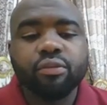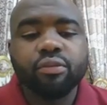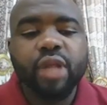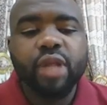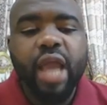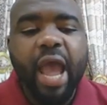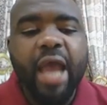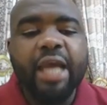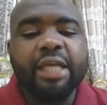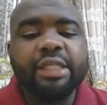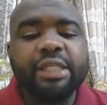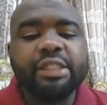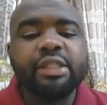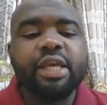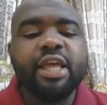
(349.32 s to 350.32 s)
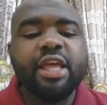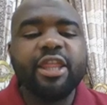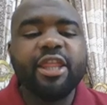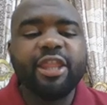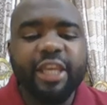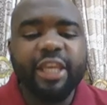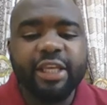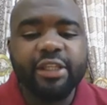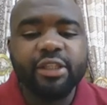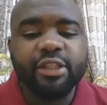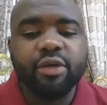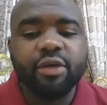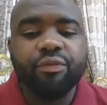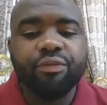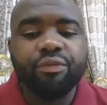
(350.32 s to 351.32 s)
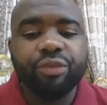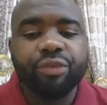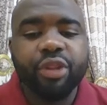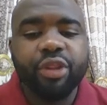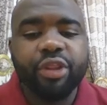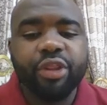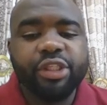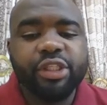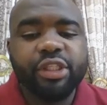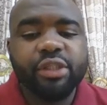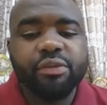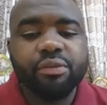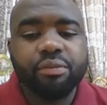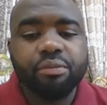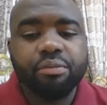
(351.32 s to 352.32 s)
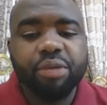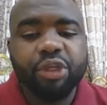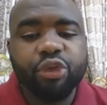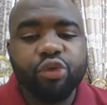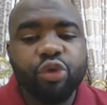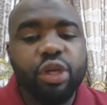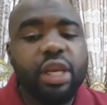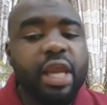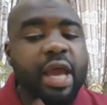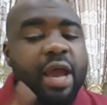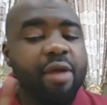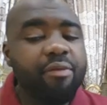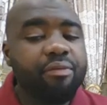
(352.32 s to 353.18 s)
and these. This particular